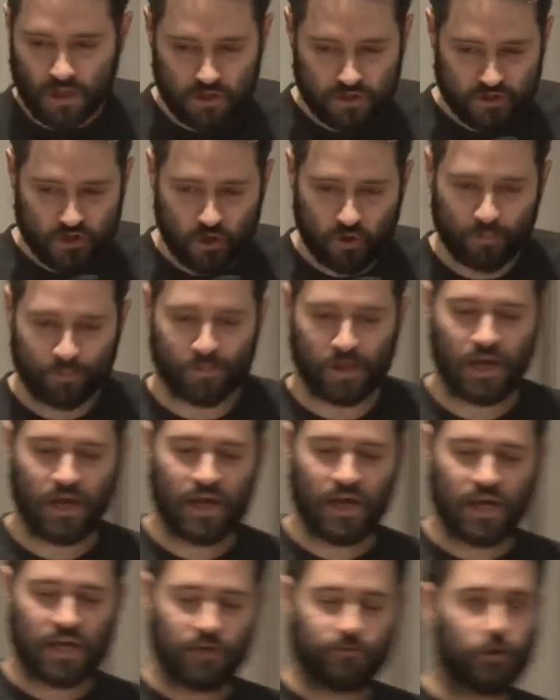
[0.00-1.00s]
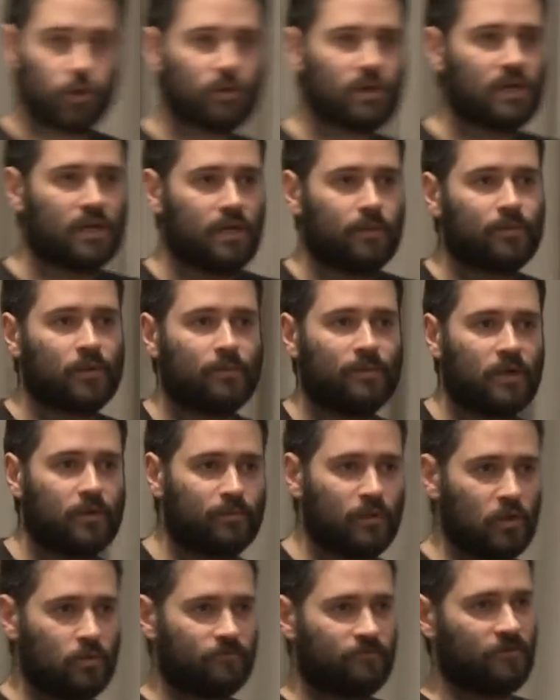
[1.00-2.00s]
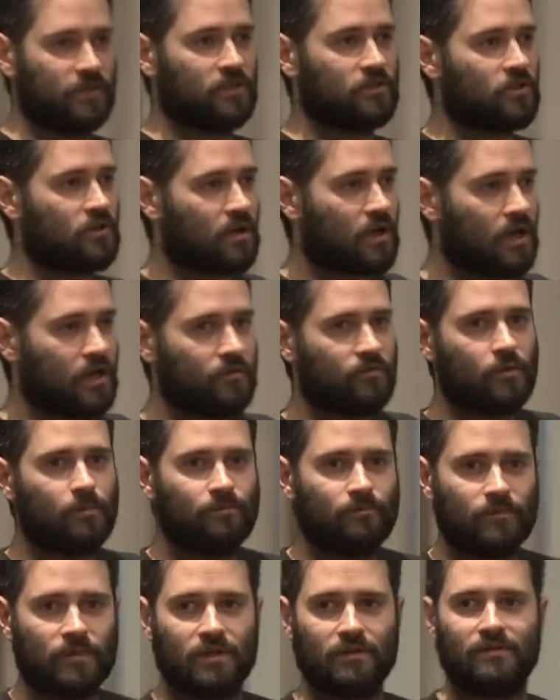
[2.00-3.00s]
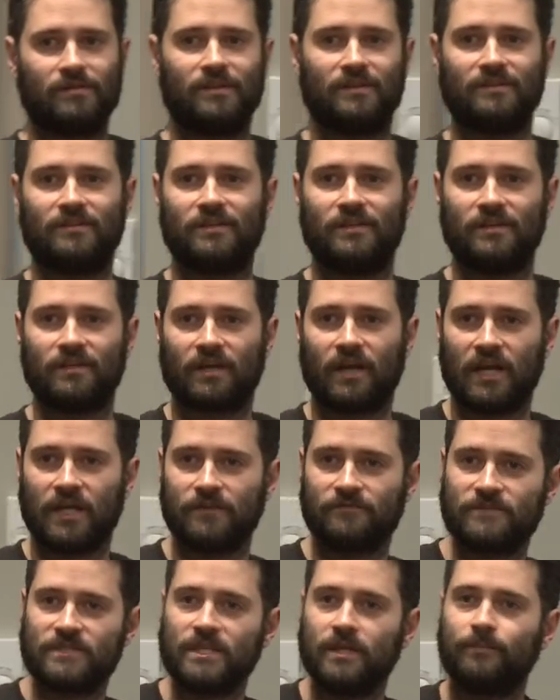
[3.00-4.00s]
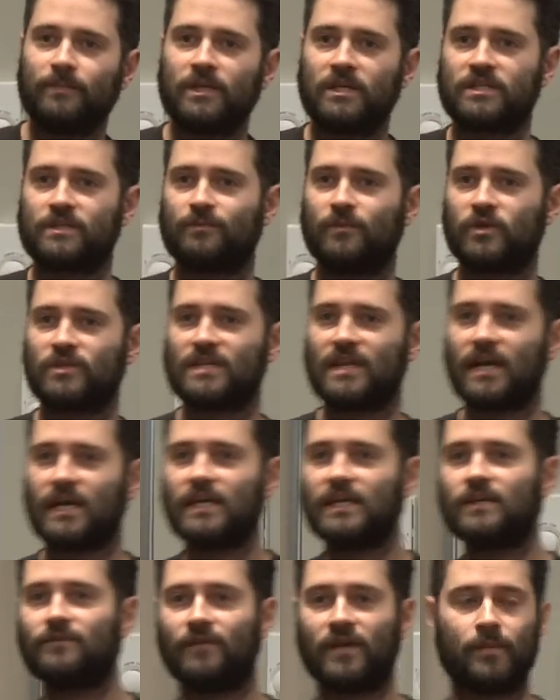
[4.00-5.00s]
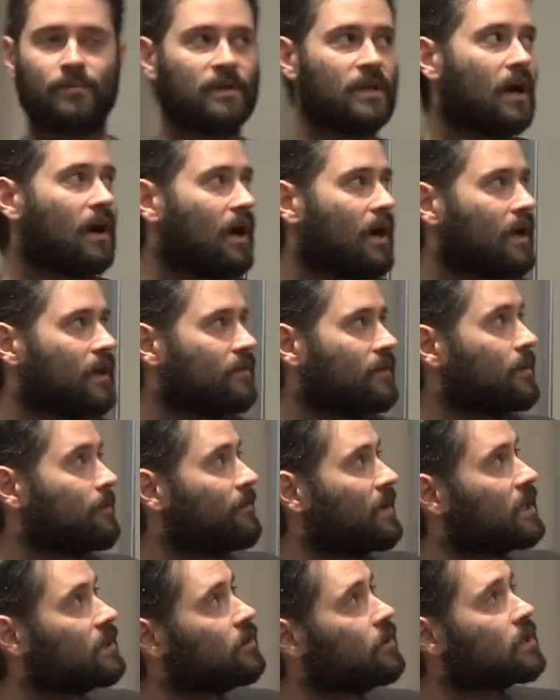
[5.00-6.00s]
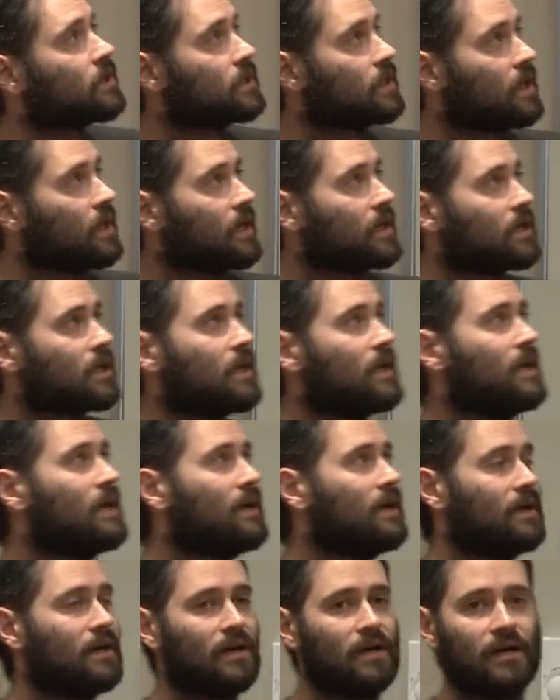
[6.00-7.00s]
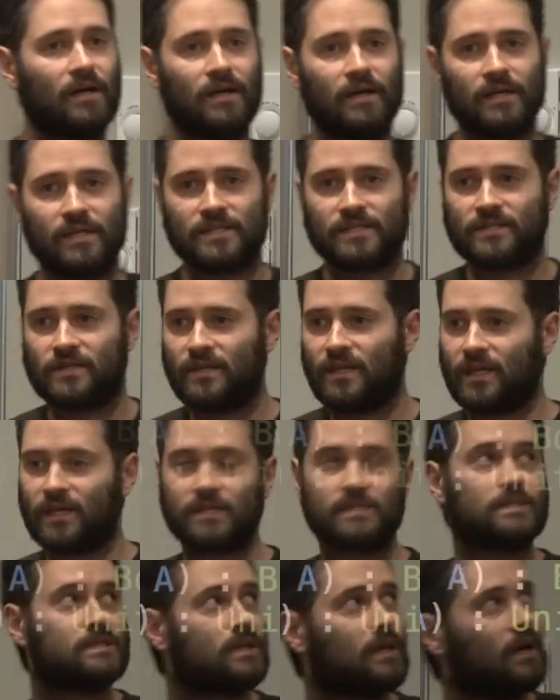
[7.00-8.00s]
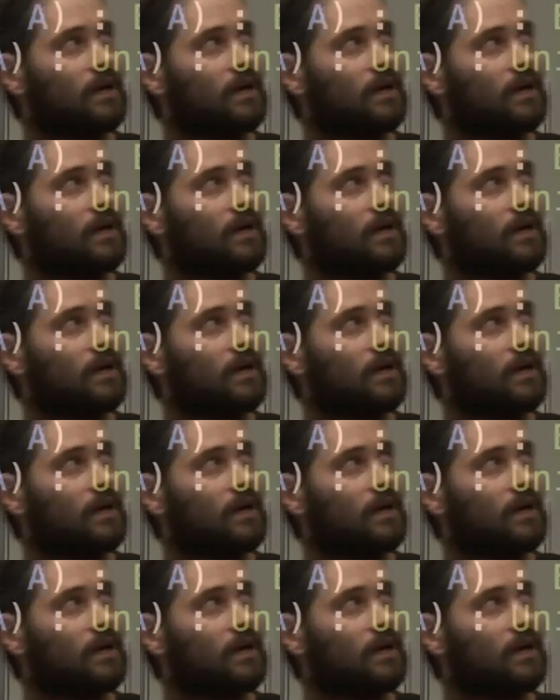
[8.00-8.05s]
So if you were going to implement a Bloom filter, kind of the, the, the, kind of simplest, most naive API that it might look like uh, is this.